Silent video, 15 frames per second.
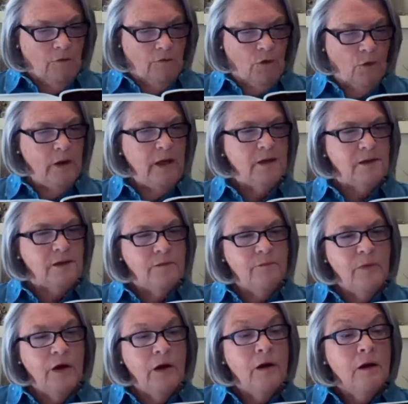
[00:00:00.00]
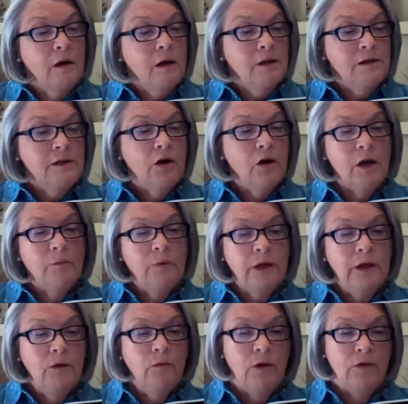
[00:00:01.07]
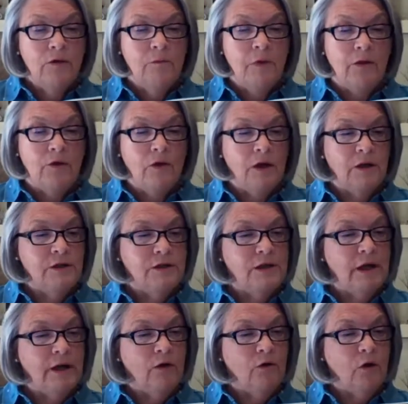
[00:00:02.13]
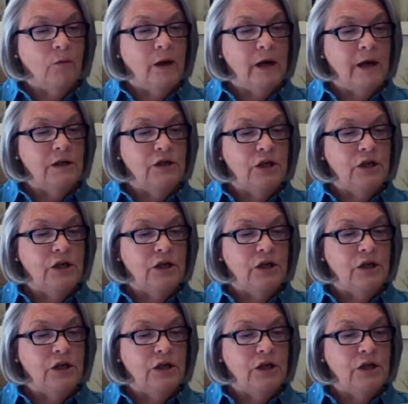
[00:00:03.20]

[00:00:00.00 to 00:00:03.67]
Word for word: For weeks, Sarah had pleaded with her mother not to take her away.